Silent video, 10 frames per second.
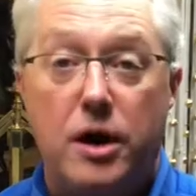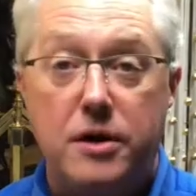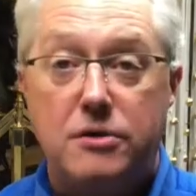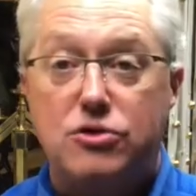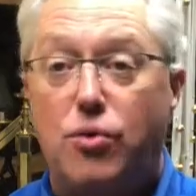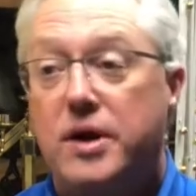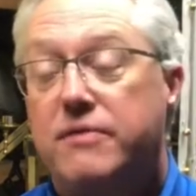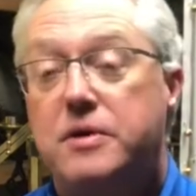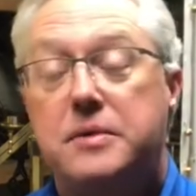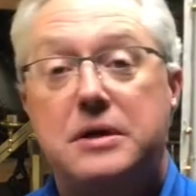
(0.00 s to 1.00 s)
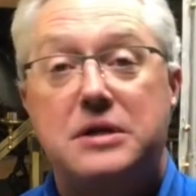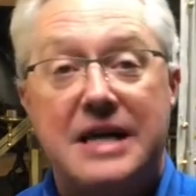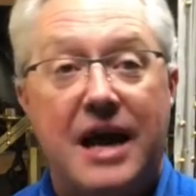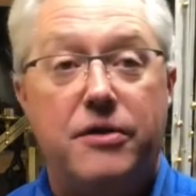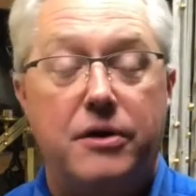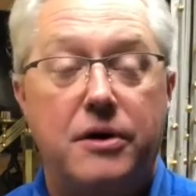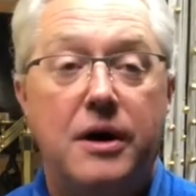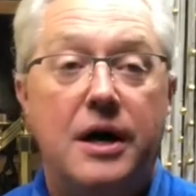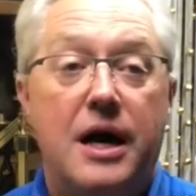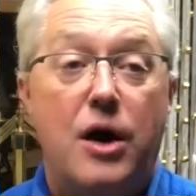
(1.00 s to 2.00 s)
120 of them together,
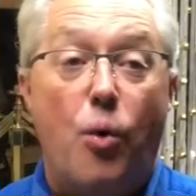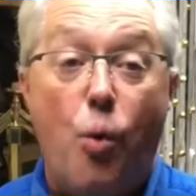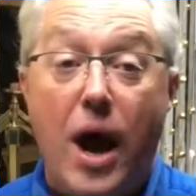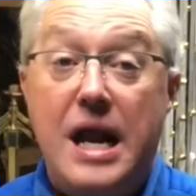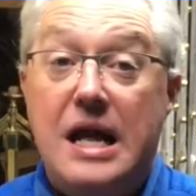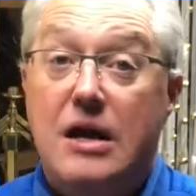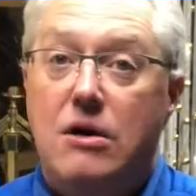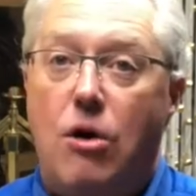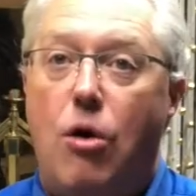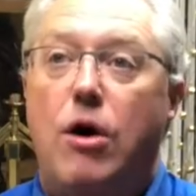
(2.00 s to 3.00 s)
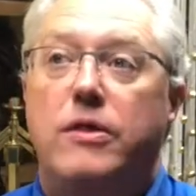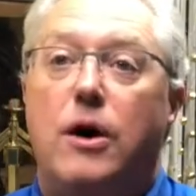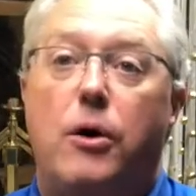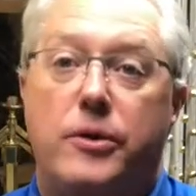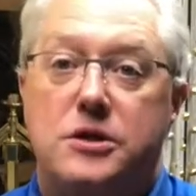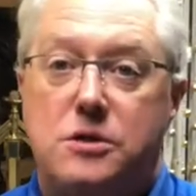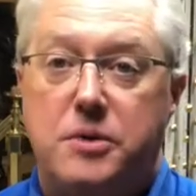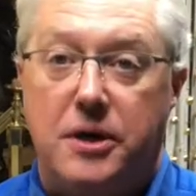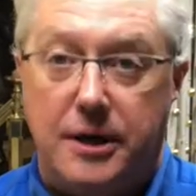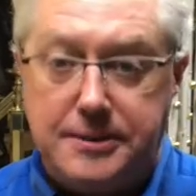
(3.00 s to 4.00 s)
waiting on the Holy
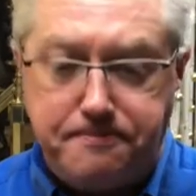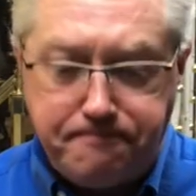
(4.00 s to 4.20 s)
Spirit.